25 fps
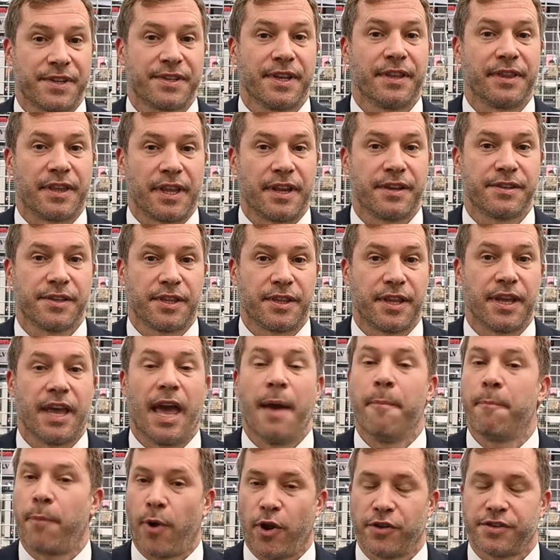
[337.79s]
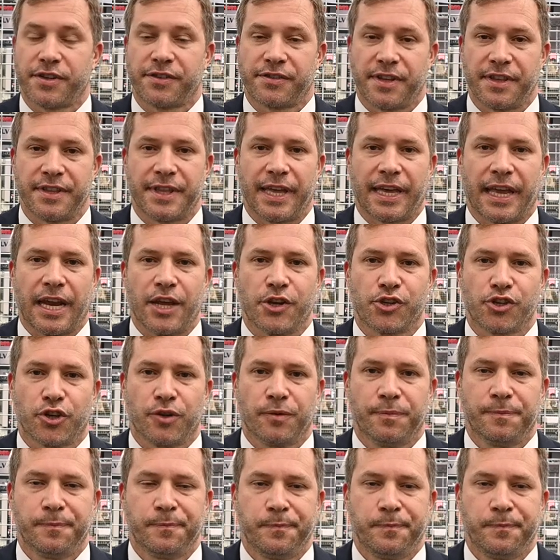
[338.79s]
centricity and process integration.